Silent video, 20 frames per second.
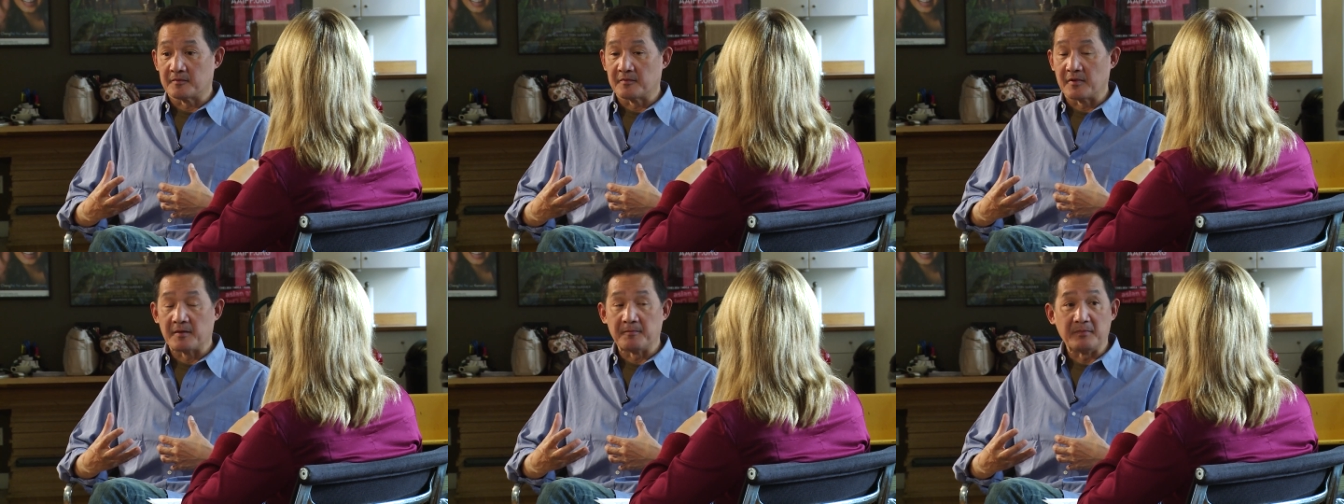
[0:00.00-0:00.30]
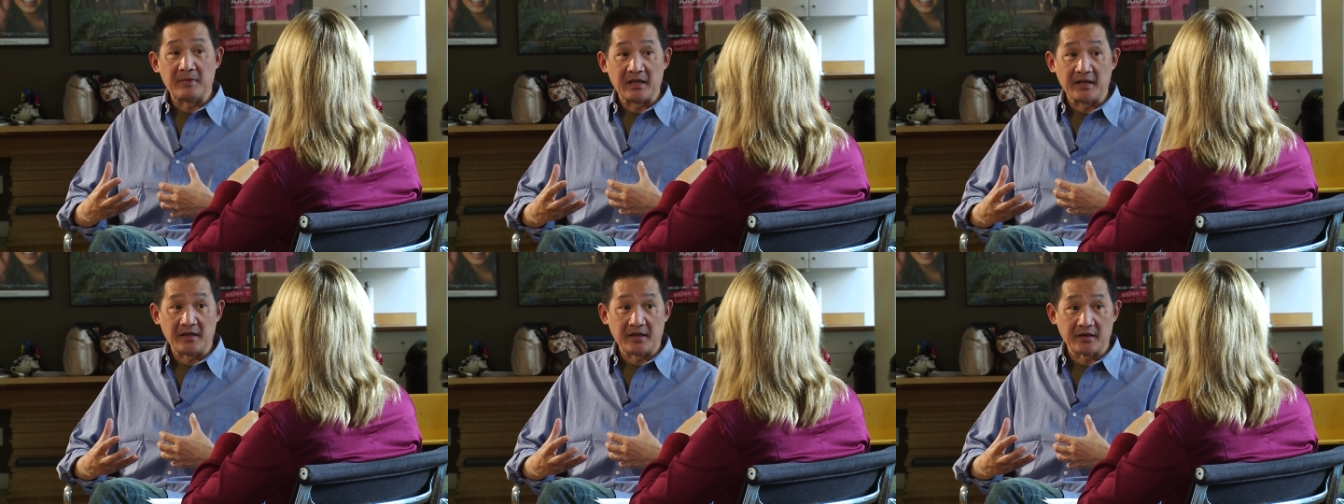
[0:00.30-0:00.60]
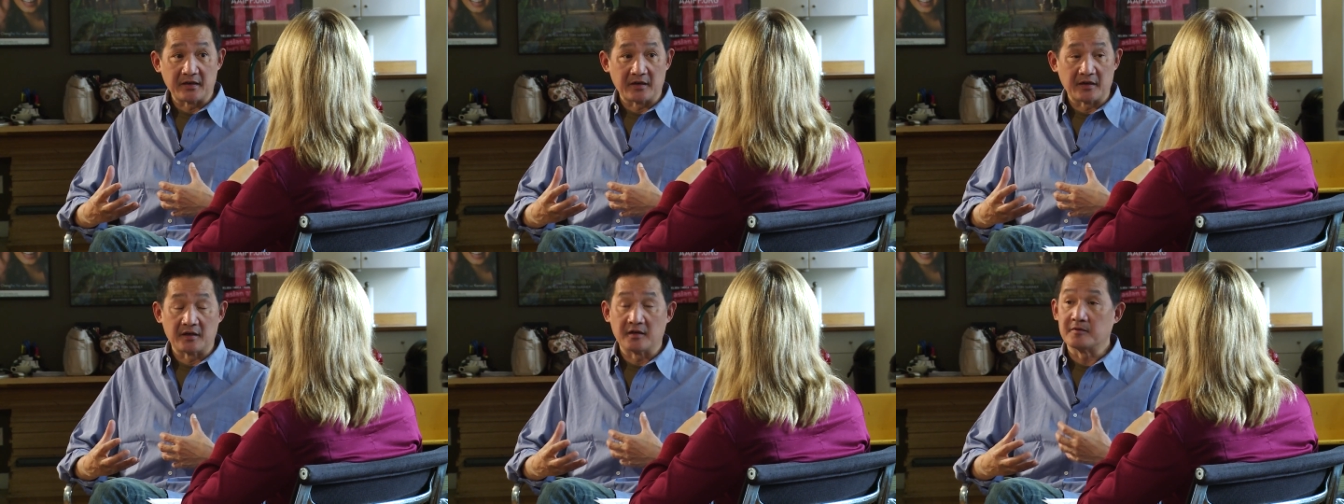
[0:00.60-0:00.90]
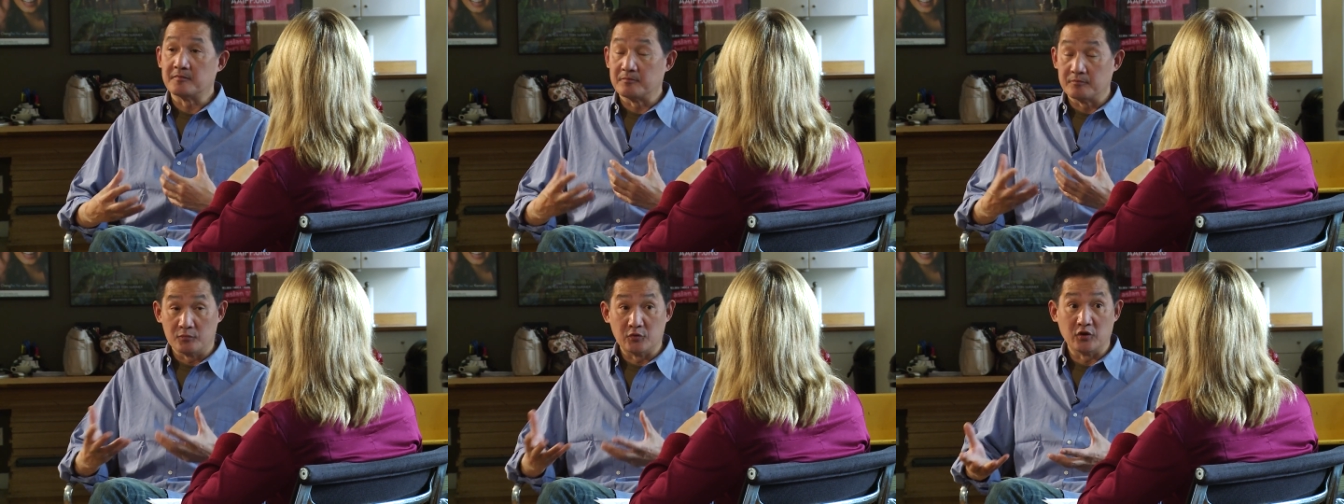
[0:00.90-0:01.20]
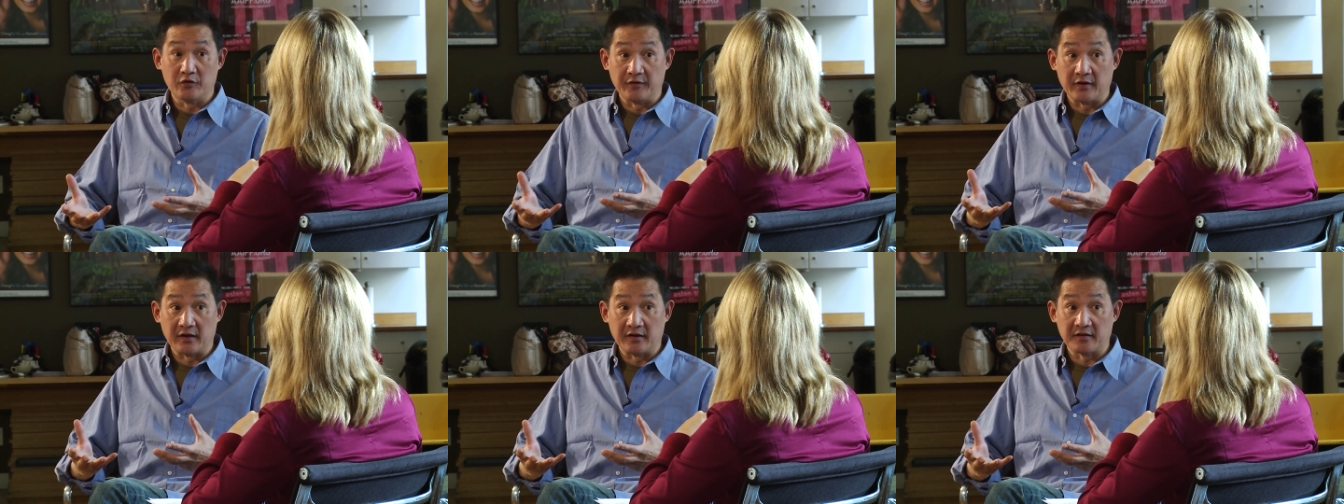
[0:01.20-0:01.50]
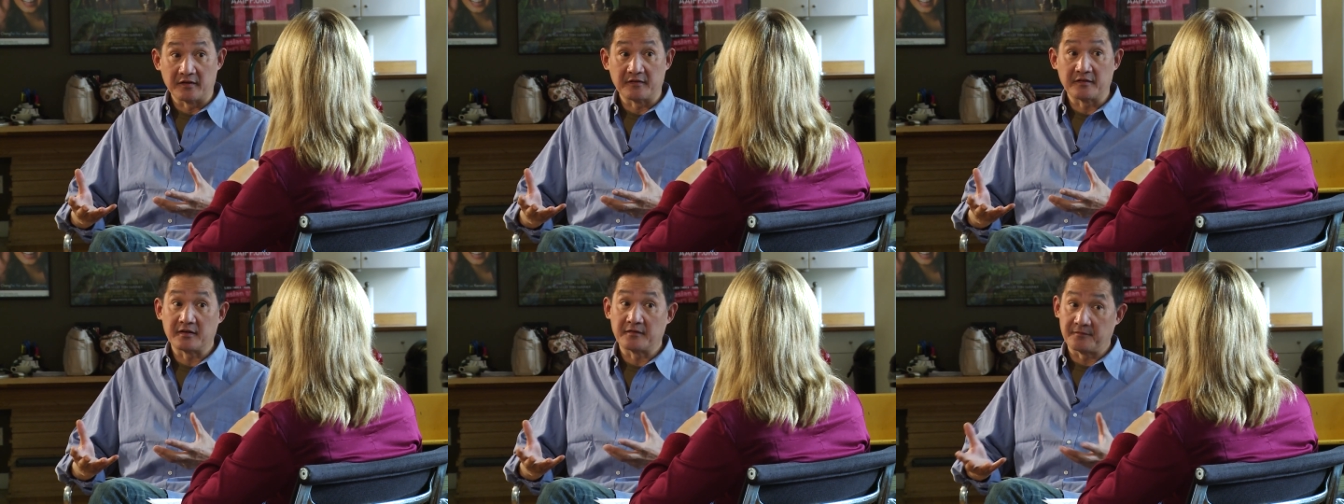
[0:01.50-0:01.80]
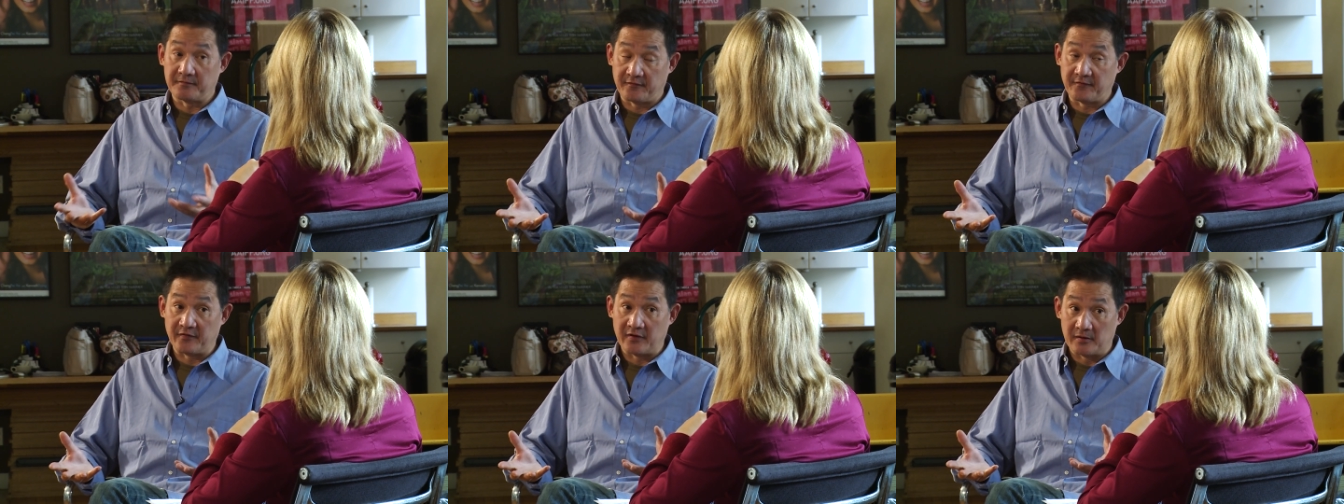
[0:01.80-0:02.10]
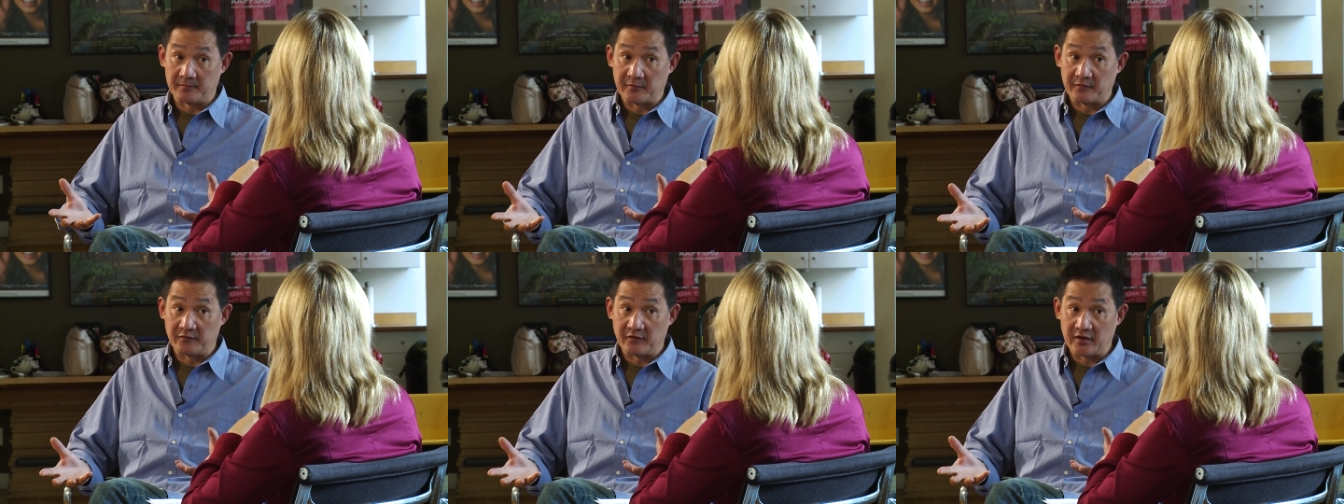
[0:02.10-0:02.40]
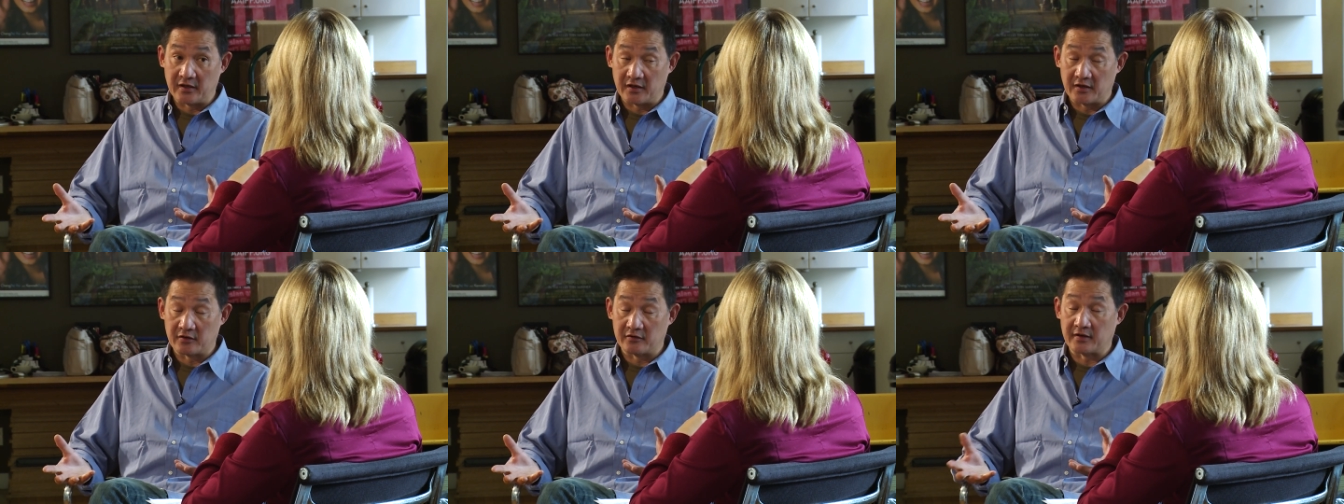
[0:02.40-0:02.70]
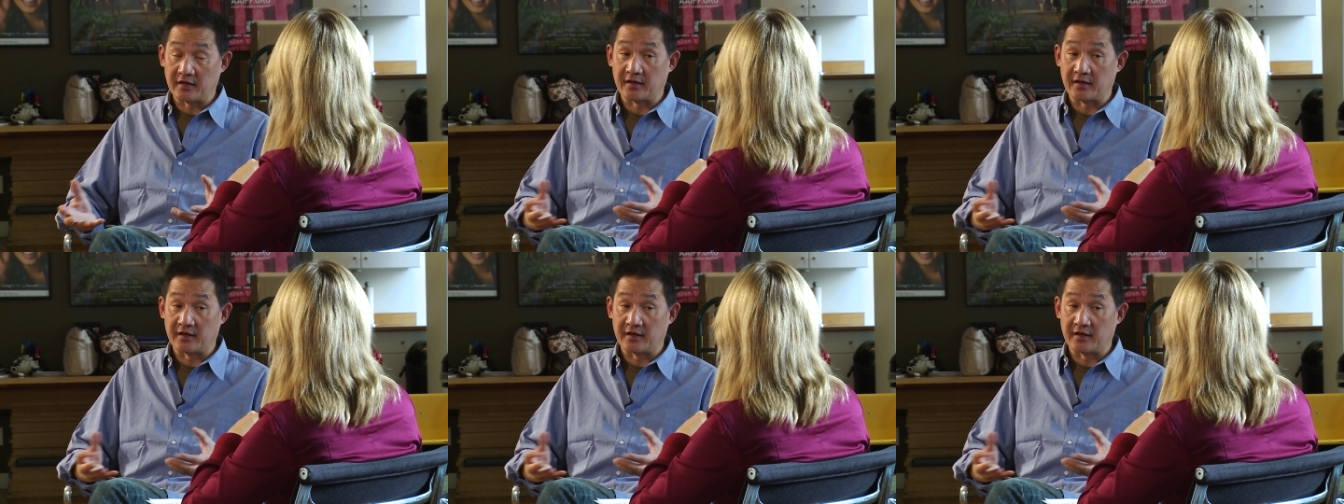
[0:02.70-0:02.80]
media, movies film and video